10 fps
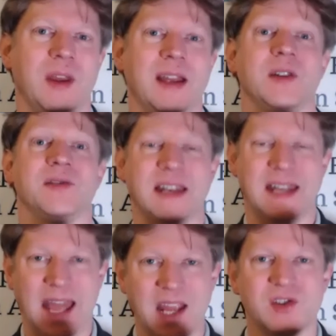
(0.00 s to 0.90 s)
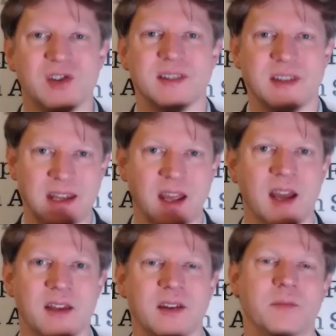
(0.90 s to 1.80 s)
It includes any agency
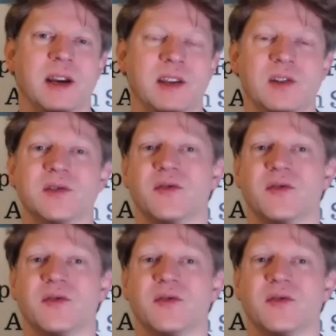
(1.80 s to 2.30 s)
that you might use